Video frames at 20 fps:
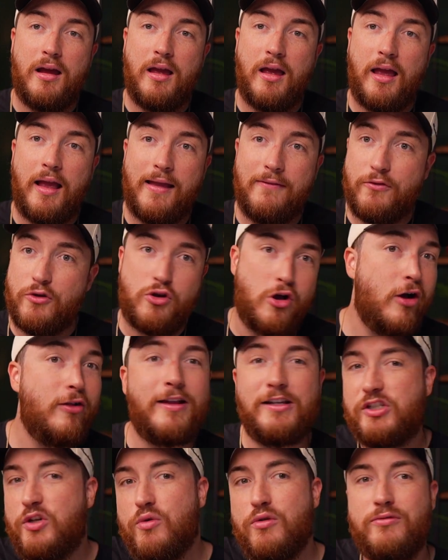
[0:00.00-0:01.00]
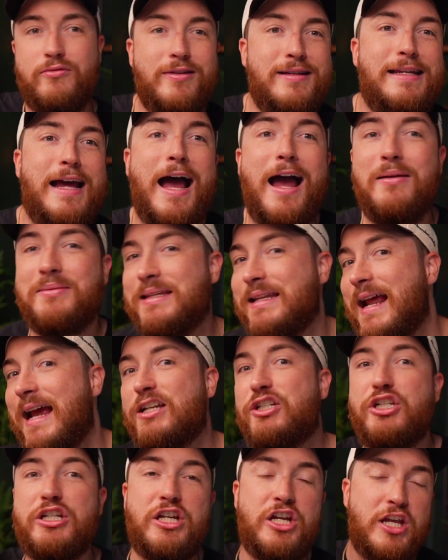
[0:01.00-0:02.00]
if you call like 2 or 3 times, it
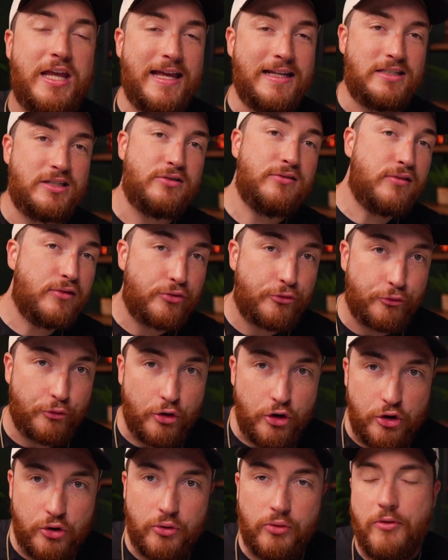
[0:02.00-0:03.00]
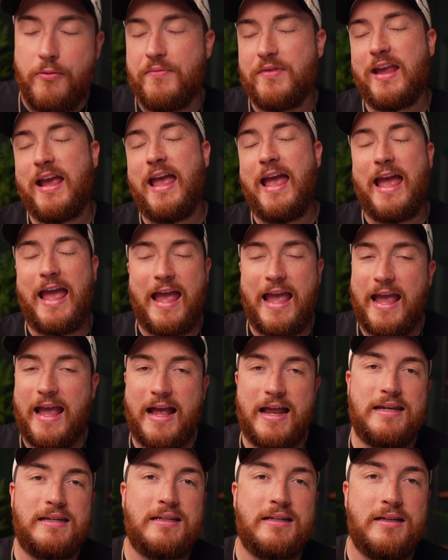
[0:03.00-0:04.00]
actually gets through
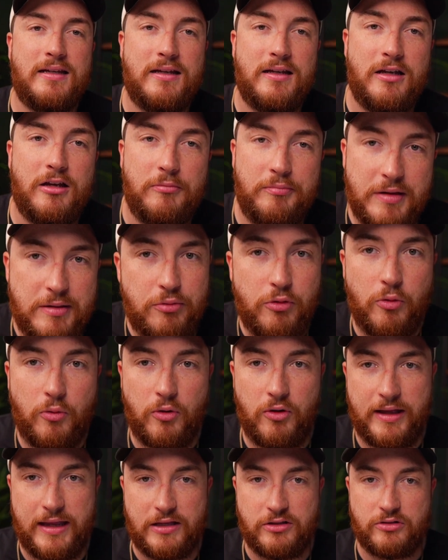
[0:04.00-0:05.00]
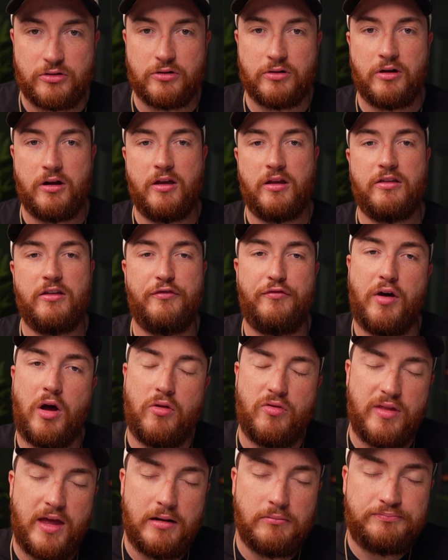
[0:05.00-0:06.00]
and people will answer the
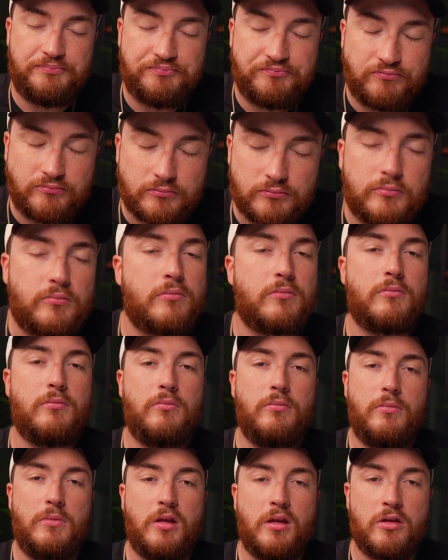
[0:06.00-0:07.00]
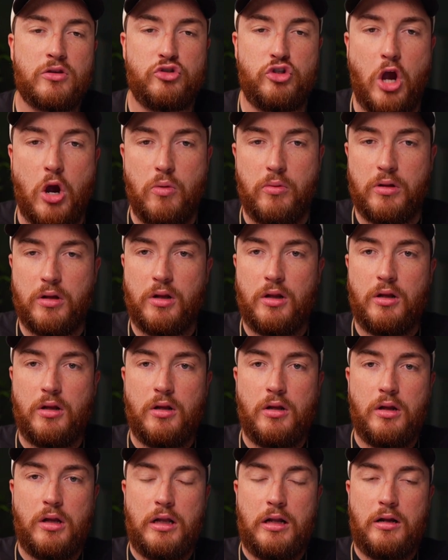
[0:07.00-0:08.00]
phone then. So
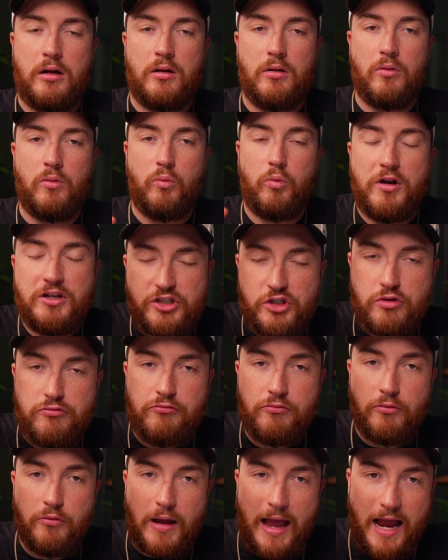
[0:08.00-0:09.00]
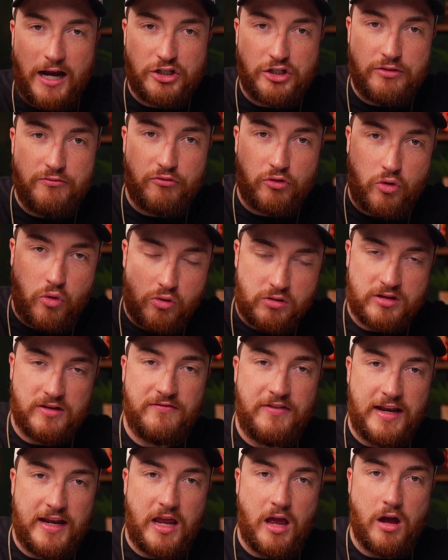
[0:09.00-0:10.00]
once you actually record the
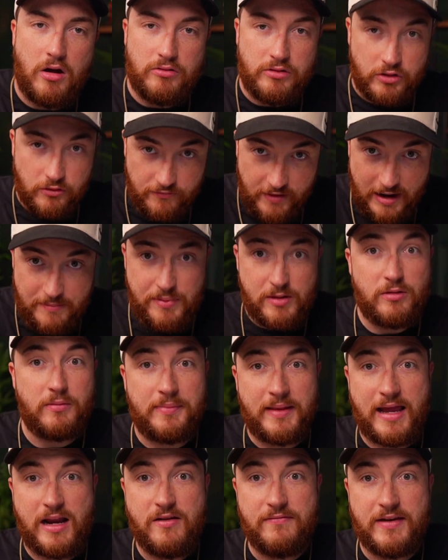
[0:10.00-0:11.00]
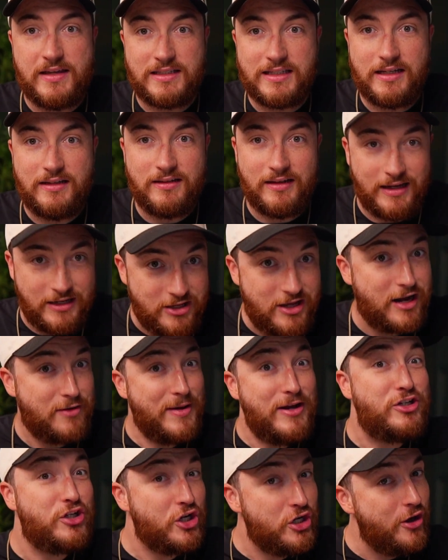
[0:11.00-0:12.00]
video, you invite people to plan a visit, and you got to
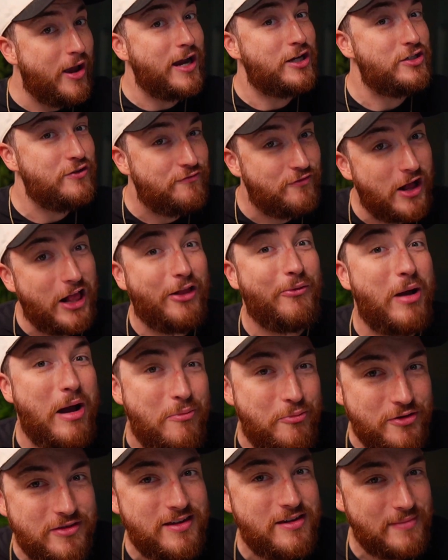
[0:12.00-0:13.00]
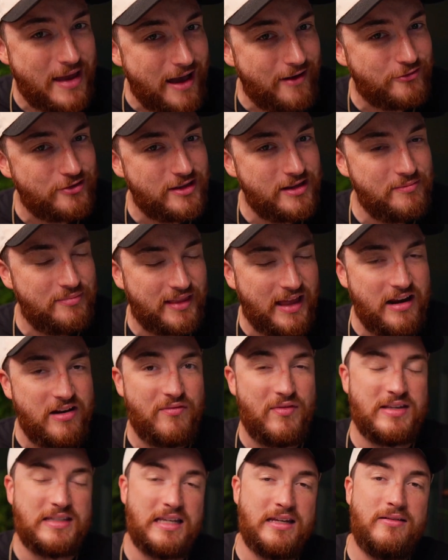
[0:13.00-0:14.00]
make sure you actually follow up with them after they plan a
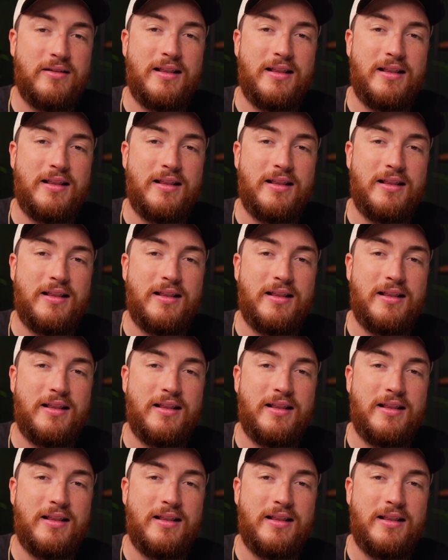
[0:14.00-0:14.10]
visit.